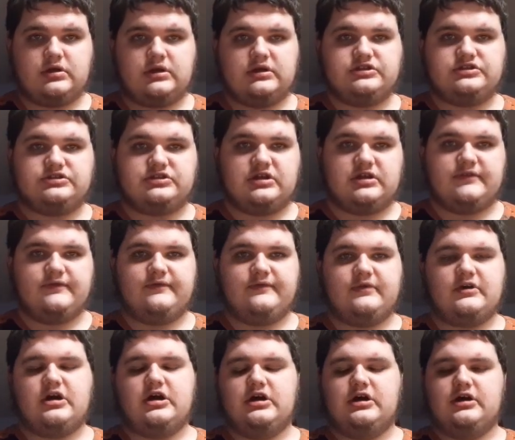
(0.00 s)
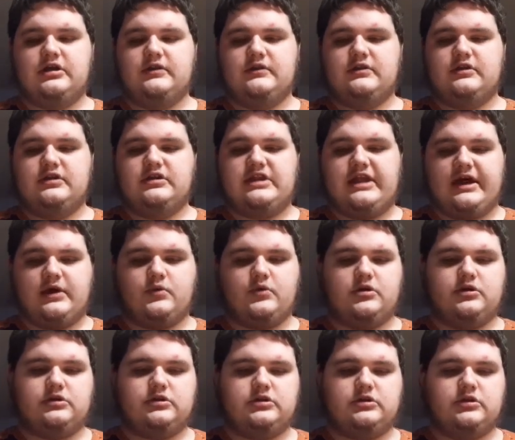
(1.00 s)
instead of on the
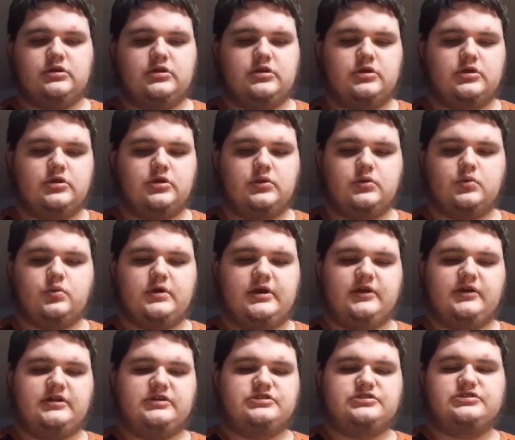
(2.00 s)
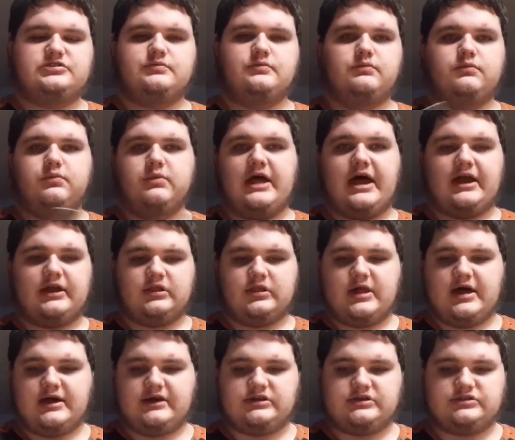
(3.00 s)
network where it's black
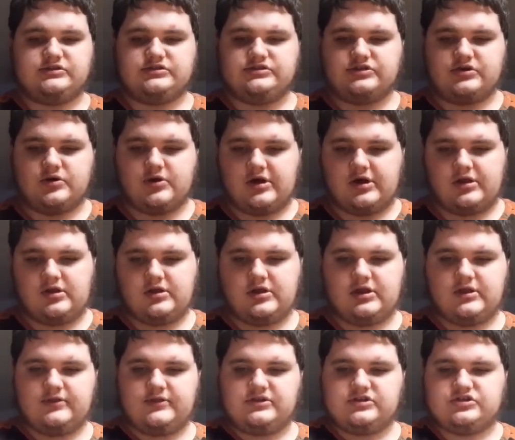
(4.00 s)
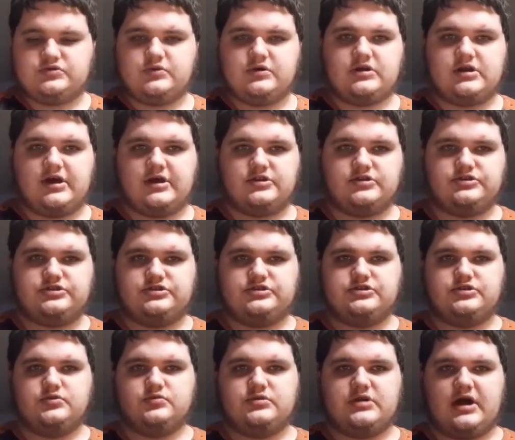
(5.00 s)
blind. So, this one I
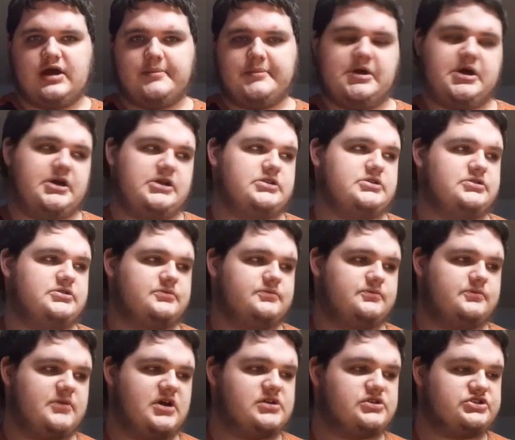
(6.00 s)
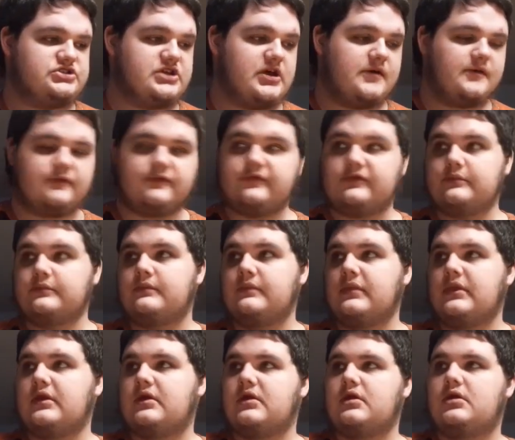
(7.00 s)
do not mind myself.
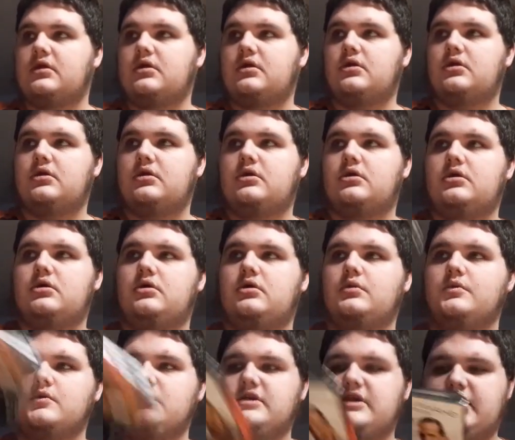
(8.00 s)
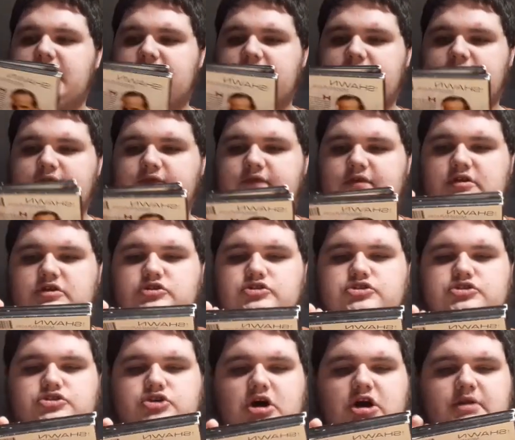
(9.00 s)
We have
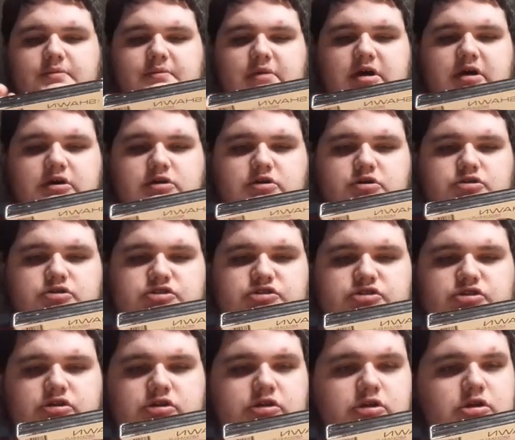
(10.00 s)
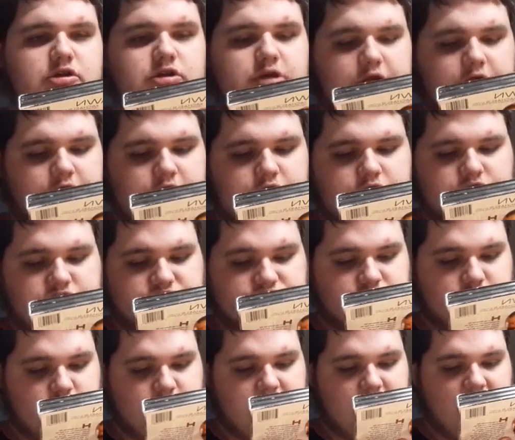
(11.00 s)
Shawn Michaels'
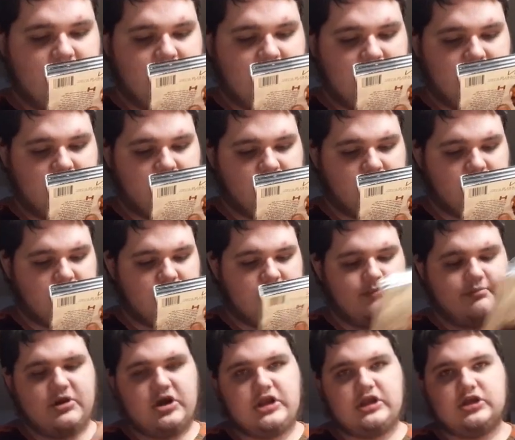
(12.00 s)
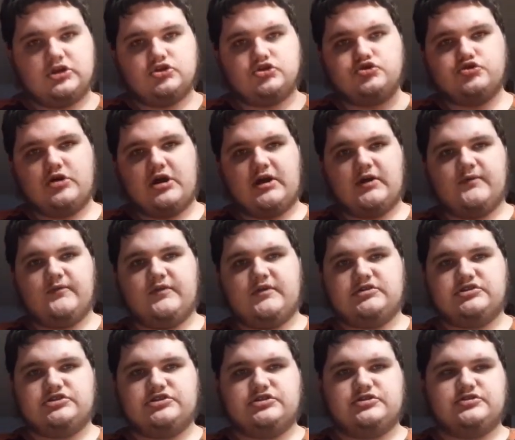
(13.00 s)
story, Heartbreak and Triumph.
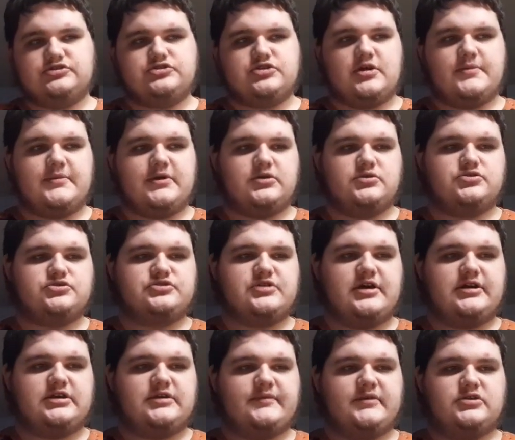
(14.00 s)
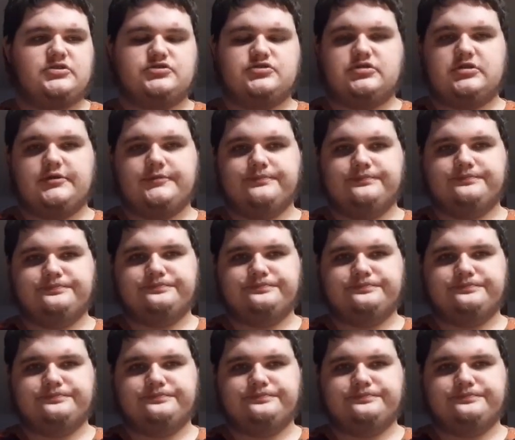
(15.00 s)
This is the Shawn Michaels documentary.